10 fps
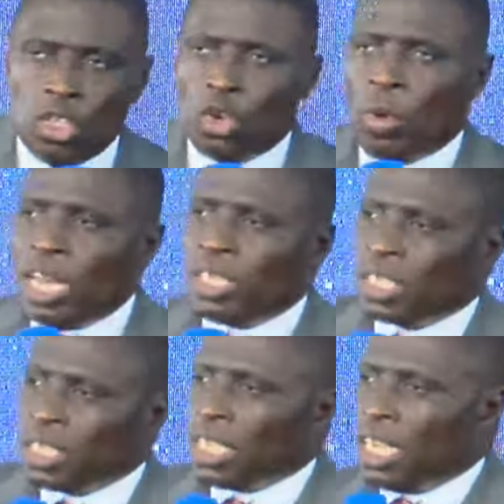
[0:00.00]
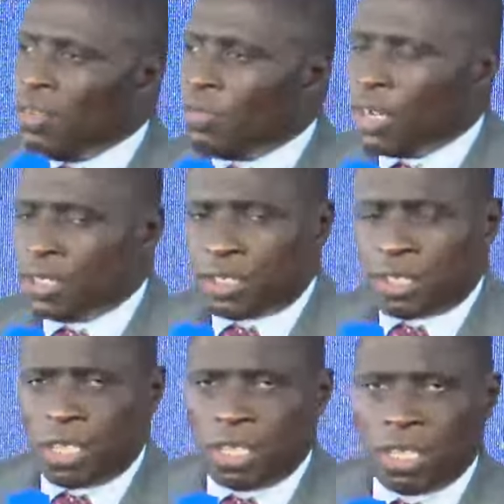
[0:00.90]
You want
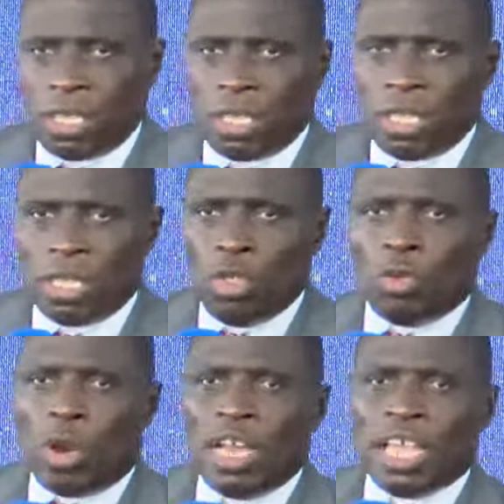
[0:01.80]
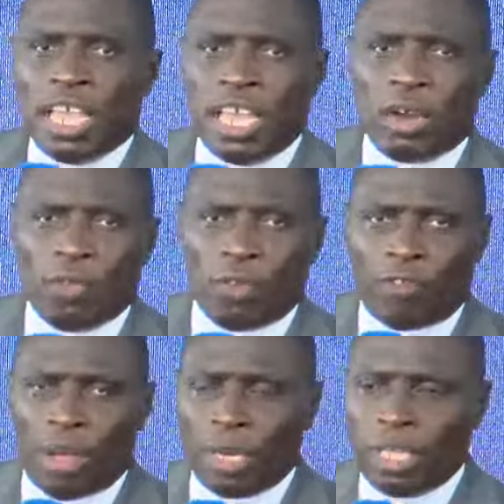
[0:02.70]
deliverance. You want the healing of
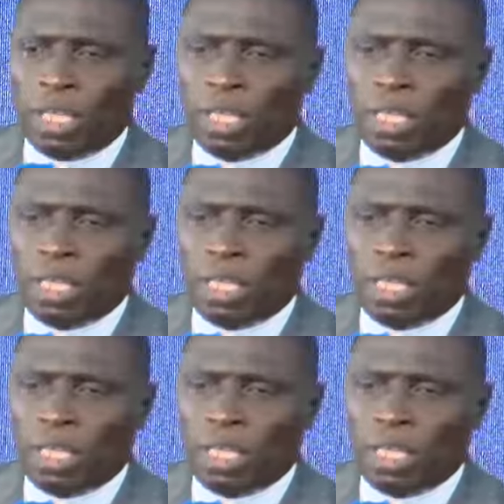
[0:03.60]
your family.